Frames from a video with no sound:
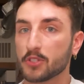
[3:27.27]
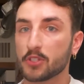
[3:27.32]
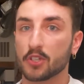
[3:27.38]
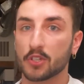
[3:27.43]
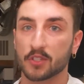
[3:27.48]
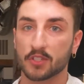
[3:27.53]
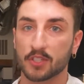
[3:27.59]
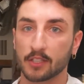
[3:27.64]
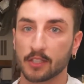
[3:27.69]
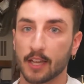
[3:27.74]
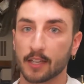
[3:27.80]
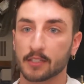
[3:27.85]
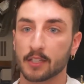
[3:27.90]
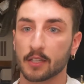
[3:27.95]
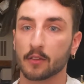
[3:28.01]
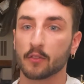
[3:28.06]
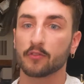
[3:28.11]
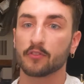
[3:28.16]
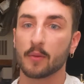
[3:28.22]
to just
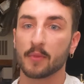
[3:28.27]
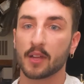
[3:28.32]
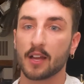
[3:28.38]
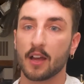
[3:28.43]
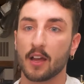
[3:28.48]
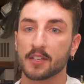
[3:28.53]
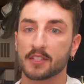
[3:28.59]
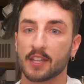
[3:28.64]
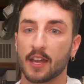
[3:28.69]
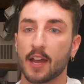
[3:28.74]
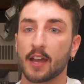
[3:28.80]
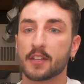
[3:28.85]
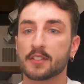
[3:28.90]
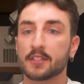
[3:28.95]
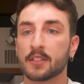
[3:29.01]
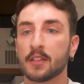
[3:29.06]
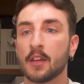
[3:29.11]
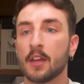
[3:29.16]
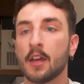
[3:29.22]
selecting from the contacts.